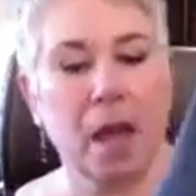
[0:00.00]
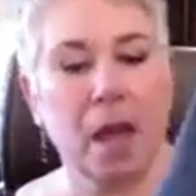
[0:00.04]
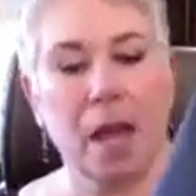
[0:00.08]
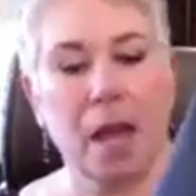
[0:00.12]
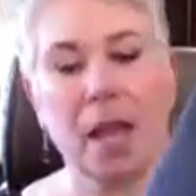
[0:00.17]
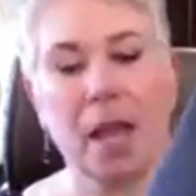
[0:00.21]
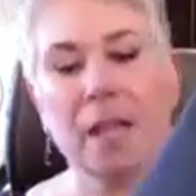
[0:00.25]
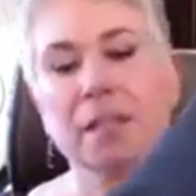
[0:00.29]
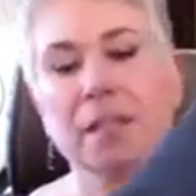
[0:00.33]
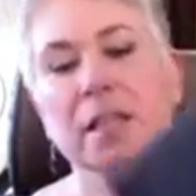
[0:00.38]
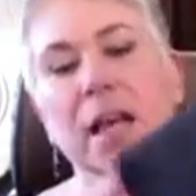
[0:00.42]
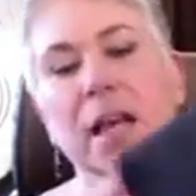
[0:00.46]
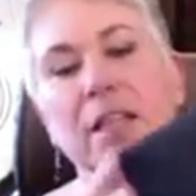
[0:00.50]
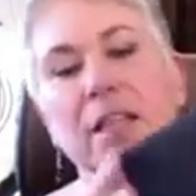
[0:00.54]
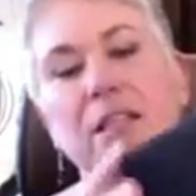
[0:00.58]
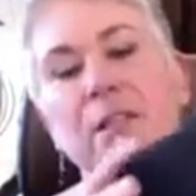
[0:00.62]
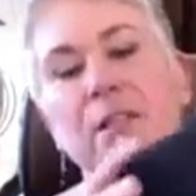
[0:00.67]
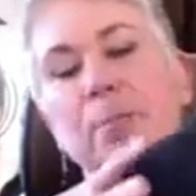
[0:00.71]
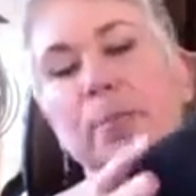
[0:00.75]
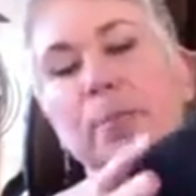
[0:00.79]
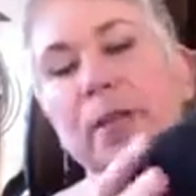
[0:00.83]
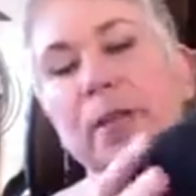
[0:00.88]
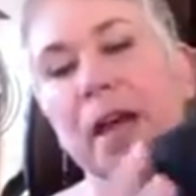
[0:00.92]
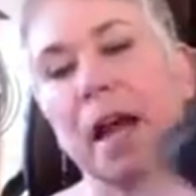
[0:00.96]
It's got
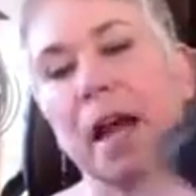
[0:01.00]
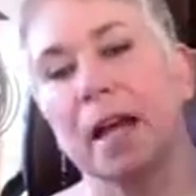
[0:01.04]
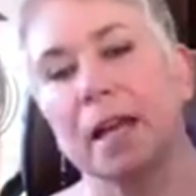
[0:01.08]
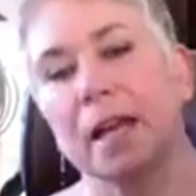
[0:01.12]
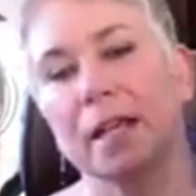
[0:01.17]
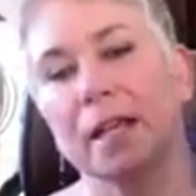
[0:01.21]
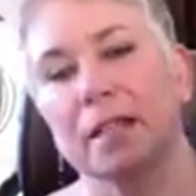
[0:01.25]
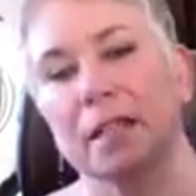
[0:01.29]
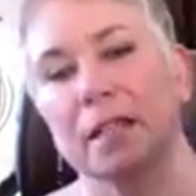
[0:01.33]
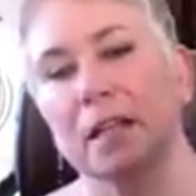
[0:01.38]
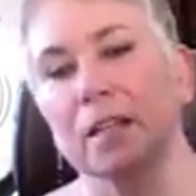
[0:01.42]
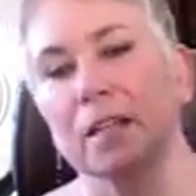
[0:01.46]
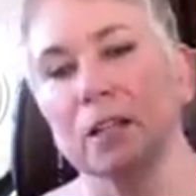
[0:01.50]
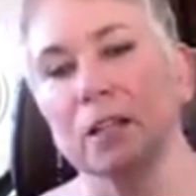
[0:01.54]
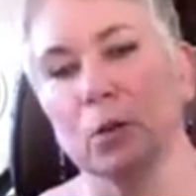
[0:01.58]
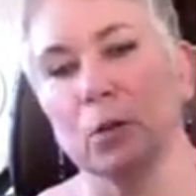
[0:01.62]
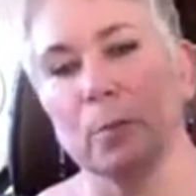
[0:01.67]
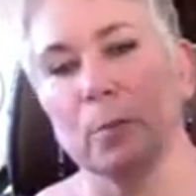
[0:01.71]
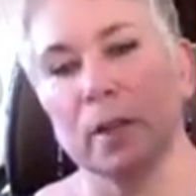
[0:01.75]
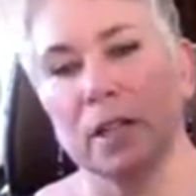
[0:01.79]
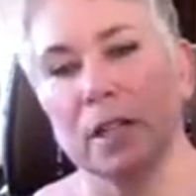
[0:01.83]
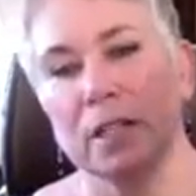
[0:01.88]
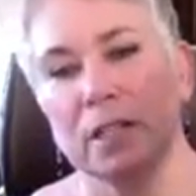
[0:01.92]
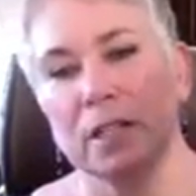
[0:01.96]
some plackets at a little
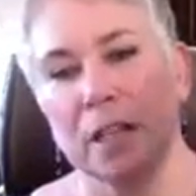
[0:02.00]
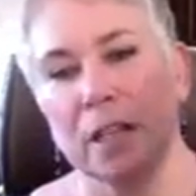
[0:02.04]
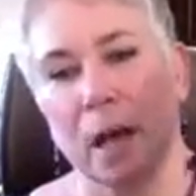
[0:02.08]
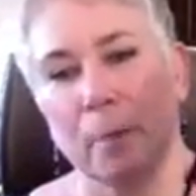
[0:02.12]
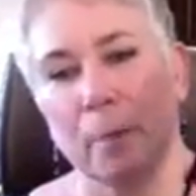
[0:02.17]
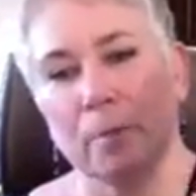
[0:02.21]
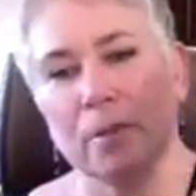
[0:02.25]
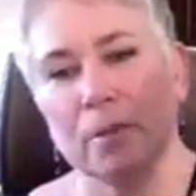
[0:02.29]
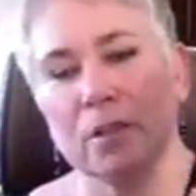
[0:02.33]
bit of depth,